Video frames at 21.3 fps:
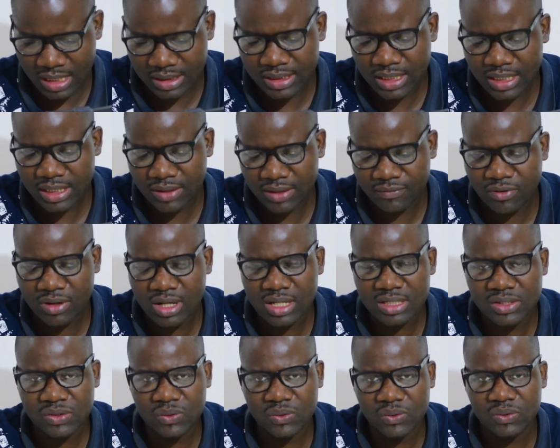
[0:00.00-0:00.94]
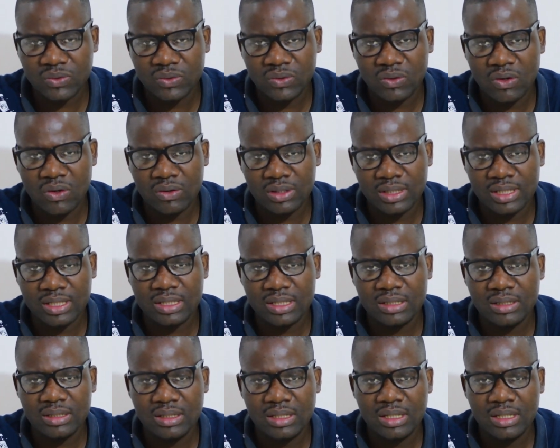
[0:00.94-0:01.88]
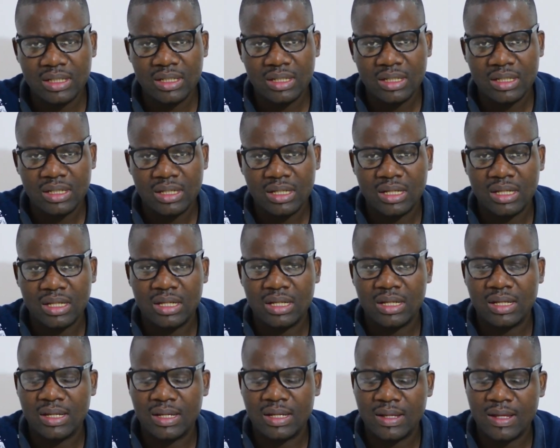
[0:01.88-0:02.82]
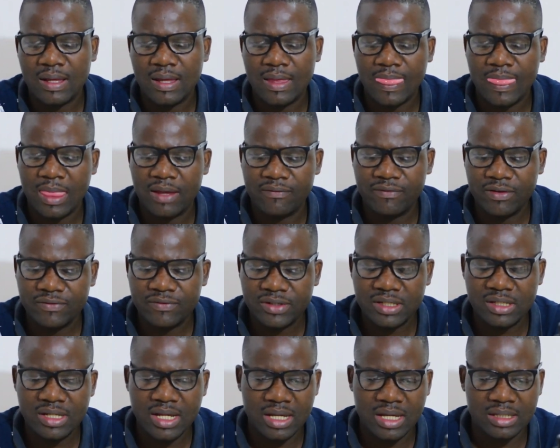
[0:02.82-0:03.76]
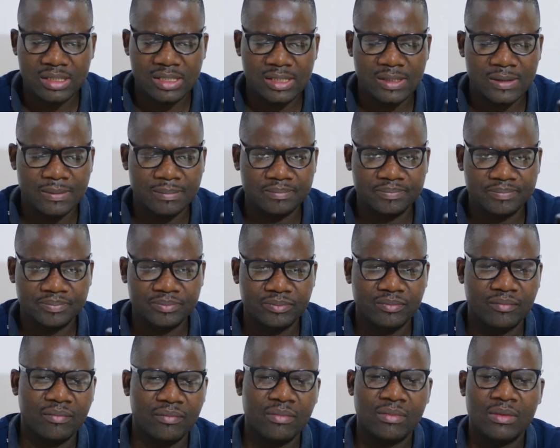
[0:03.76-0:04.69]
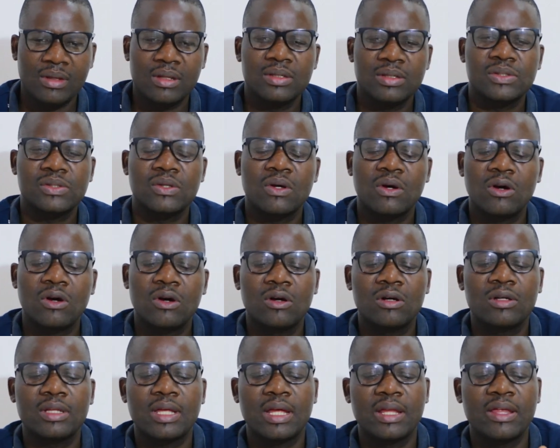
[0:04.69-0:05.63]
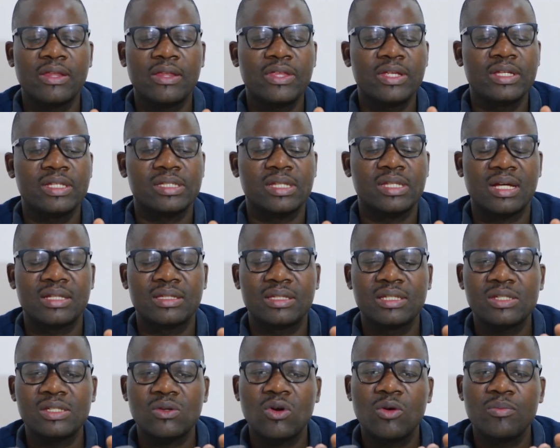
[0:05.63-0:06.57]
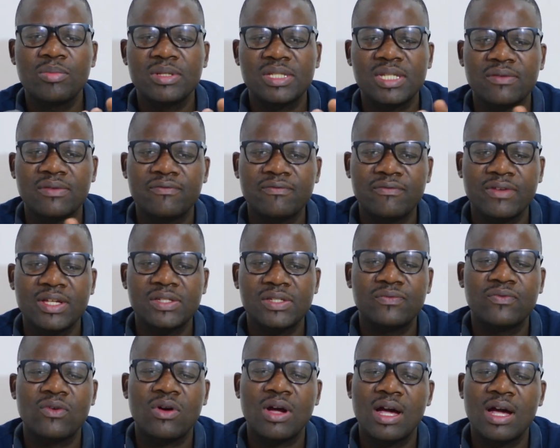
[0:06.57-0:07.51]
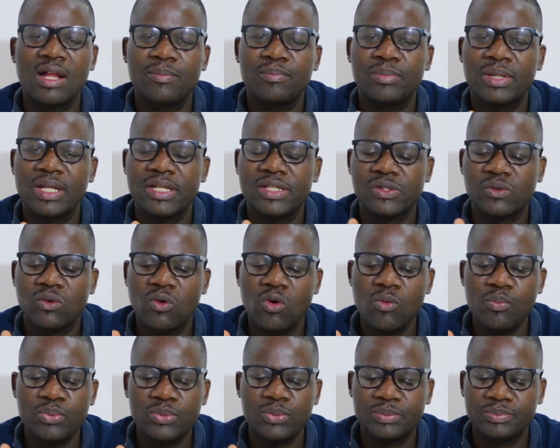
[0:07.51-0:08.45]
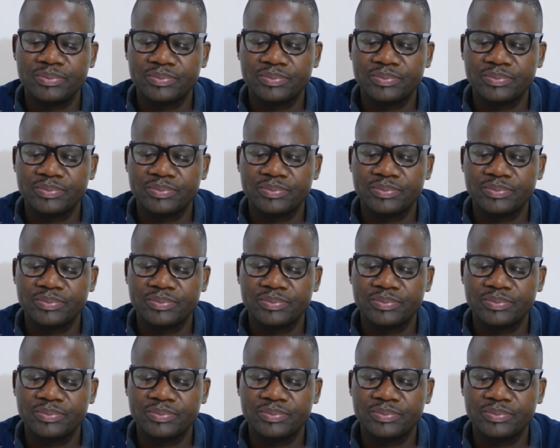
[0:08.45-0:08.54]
turn the focus to only 15 yards. So another thing is that this scope is a first focal plane scope.